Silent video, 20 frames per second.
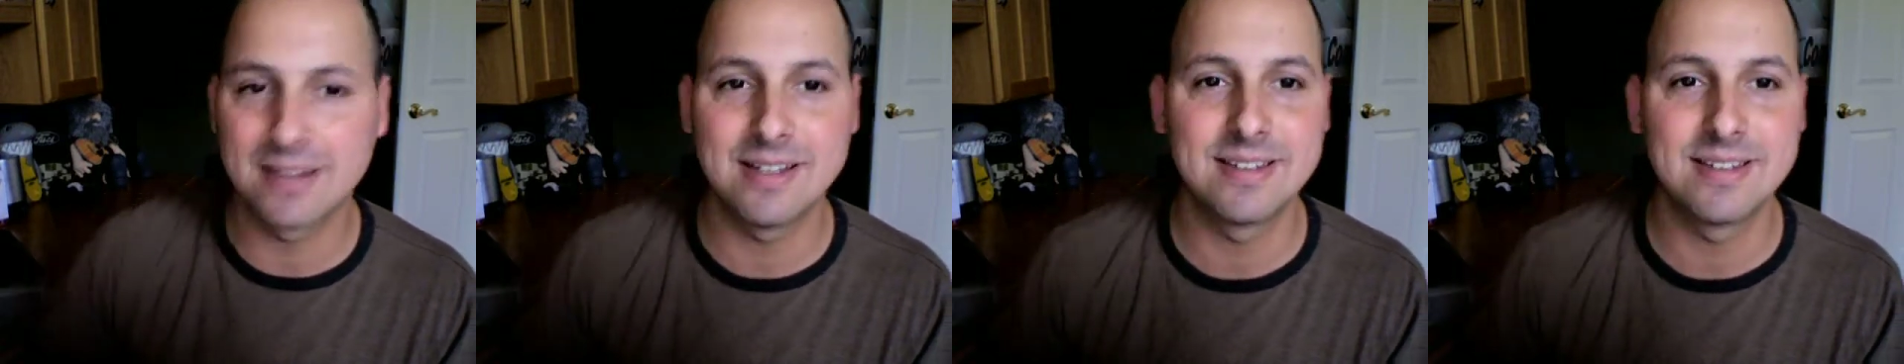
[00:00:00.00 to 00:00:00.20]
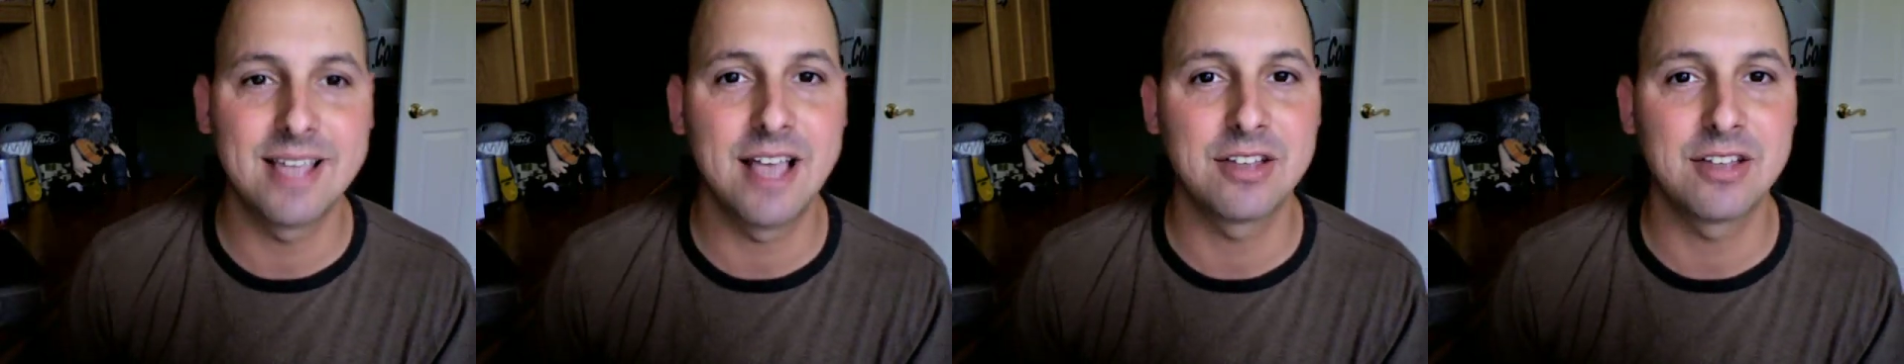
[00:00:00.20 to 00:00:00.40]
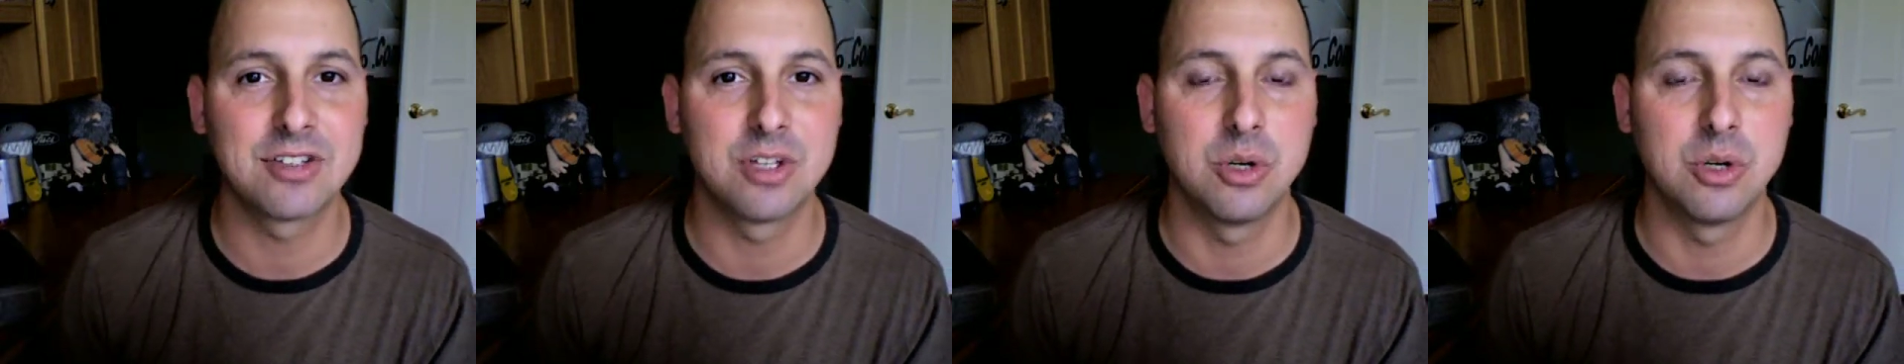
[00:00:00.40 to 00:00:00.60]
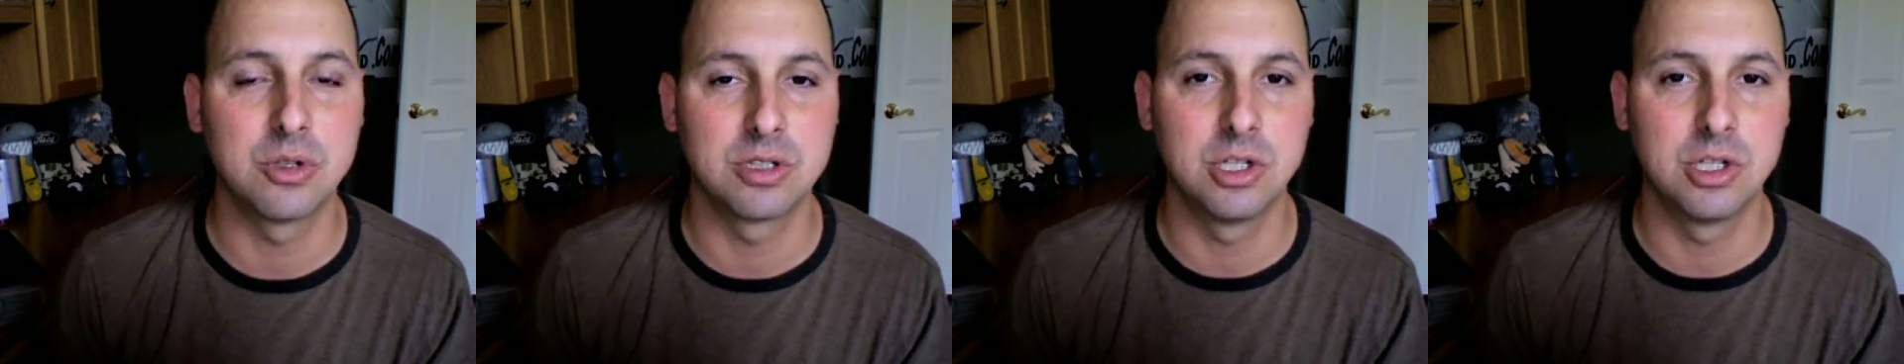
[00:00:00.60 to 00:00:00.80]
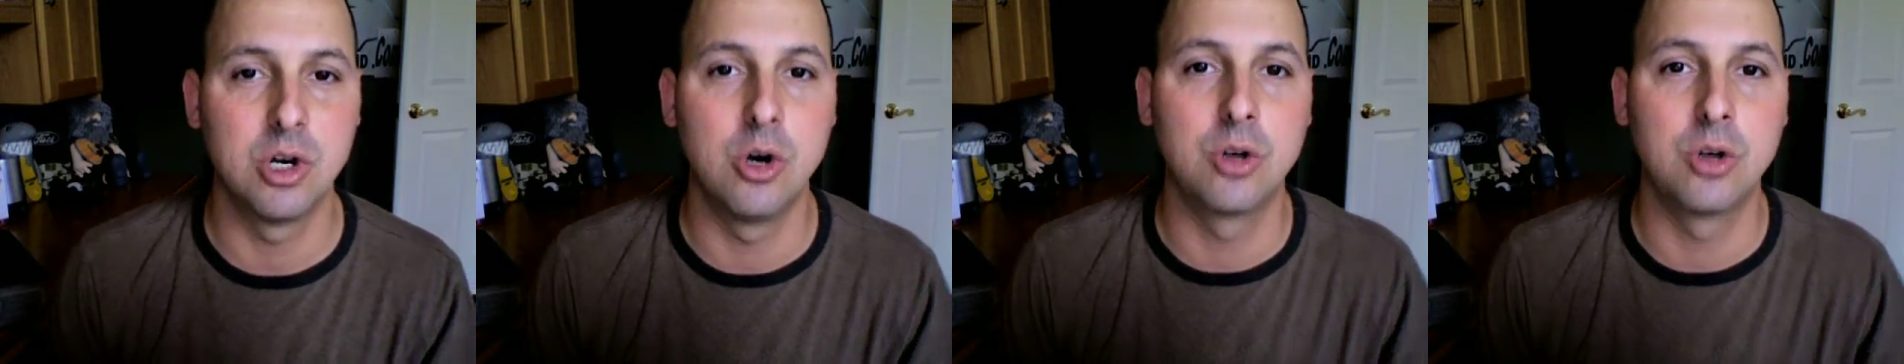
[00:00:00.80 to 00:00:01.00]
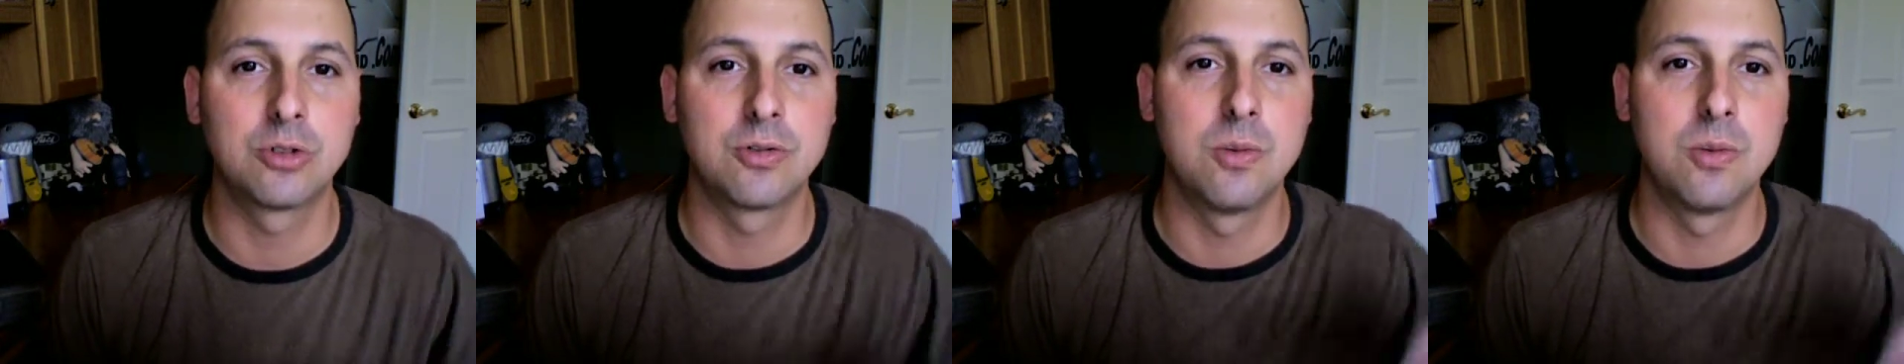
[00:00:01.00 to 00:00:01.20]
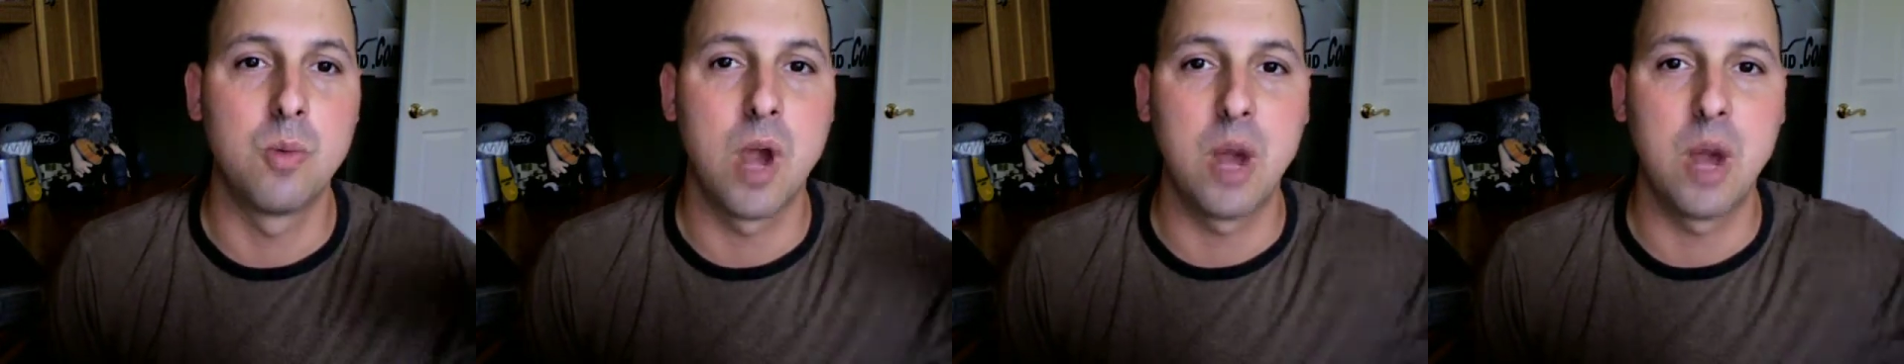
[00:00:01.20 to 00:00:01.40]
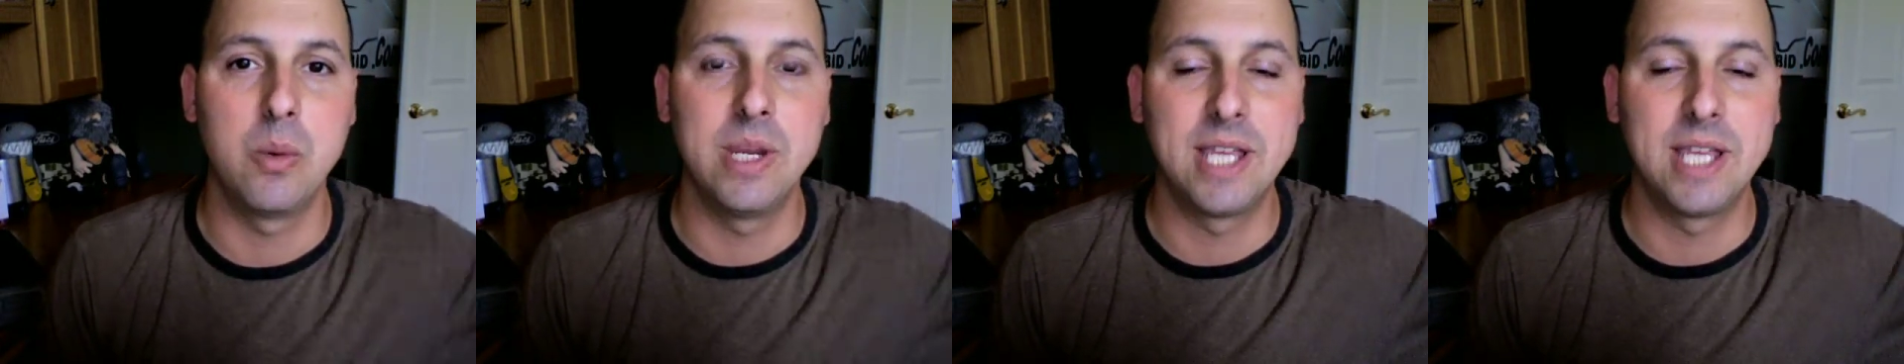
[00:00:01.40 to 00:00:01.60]
to test those lows from
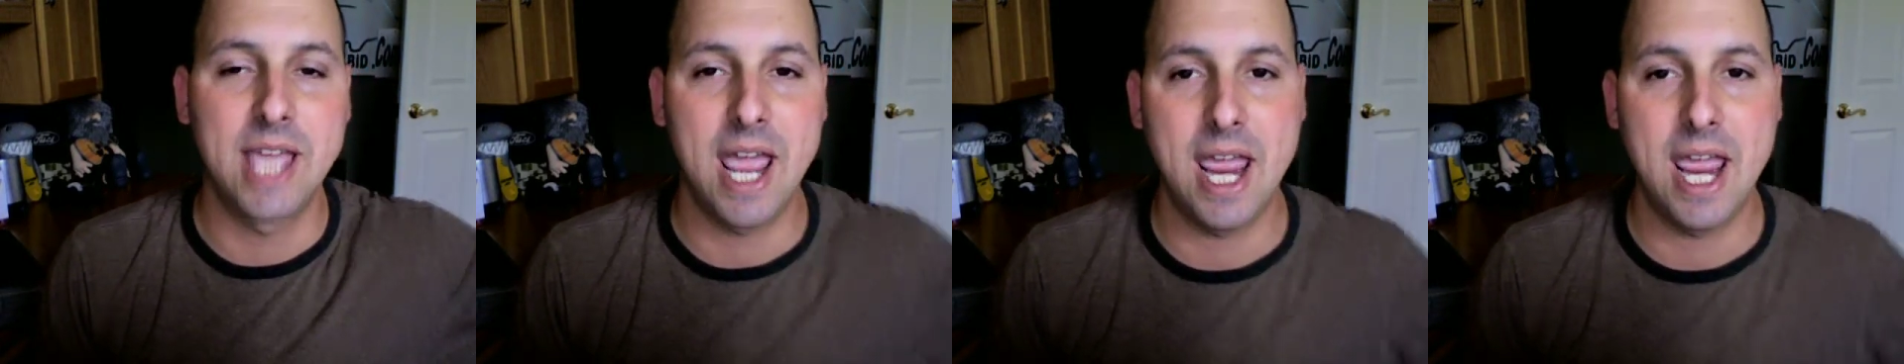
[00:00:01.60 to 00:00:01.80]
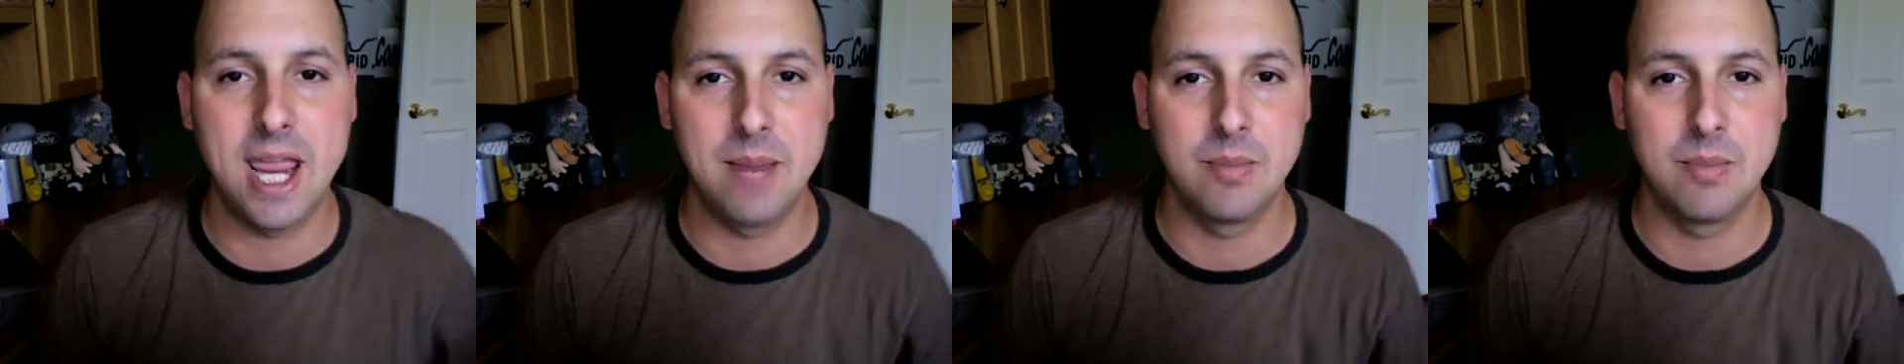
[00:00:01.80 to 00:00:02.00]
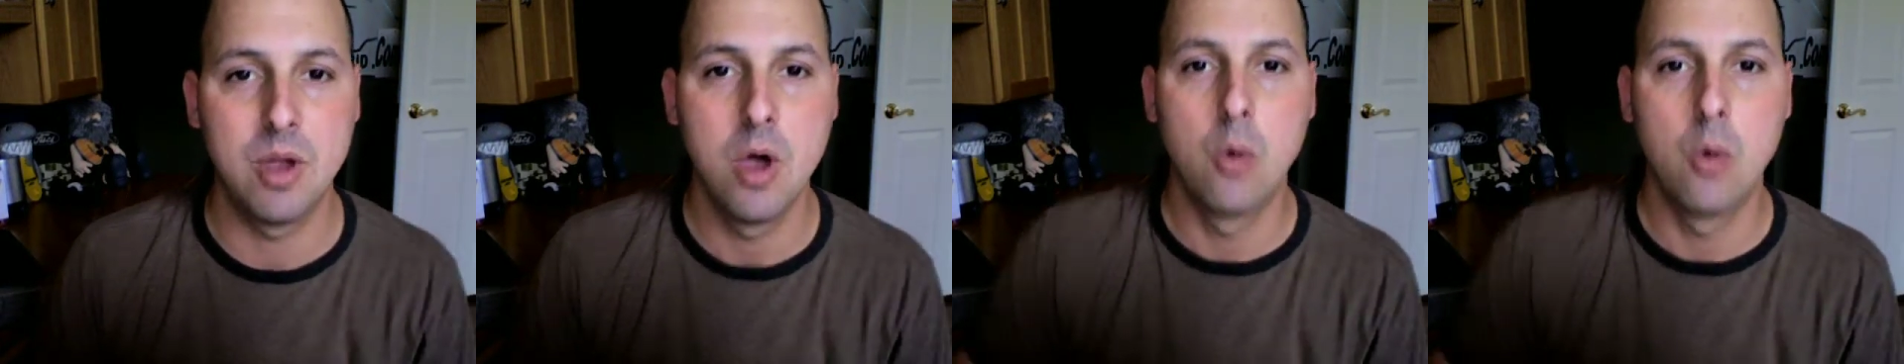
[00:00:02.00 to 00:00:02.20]
where we came.